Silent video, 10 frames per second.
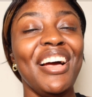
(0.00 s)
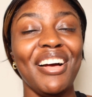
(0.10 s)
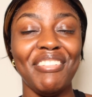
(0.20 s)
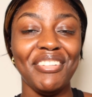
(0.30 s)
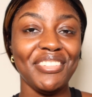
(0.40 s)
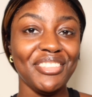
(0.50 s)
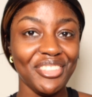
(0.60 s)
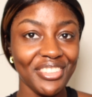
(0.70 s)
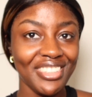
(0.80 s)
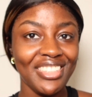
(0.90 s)
I've ever
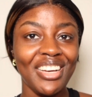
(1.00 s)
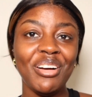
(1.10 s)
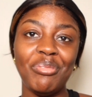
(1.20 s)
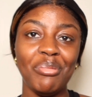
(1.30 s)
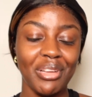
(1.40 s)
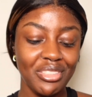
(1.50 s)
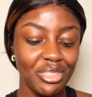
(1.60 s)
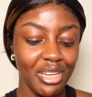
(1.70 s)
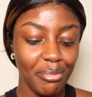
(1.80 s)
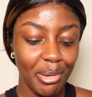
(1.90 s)
done. But I'm going to
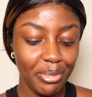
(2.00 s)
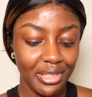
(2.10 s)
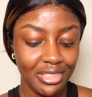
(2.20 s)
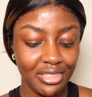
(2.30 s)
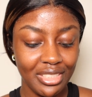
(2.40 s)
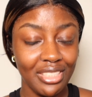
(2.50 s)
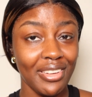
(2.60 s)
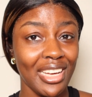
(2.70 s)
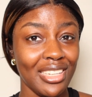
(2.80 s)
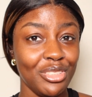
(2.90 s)
try my best to see if
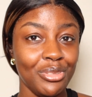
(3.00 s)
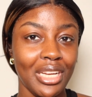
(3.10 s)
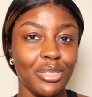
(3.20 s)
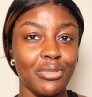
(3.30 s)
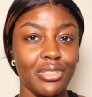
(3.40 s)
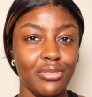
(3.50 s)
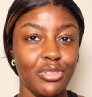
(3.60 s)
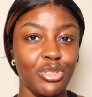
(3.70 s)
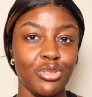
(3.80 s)
I can do that with this video.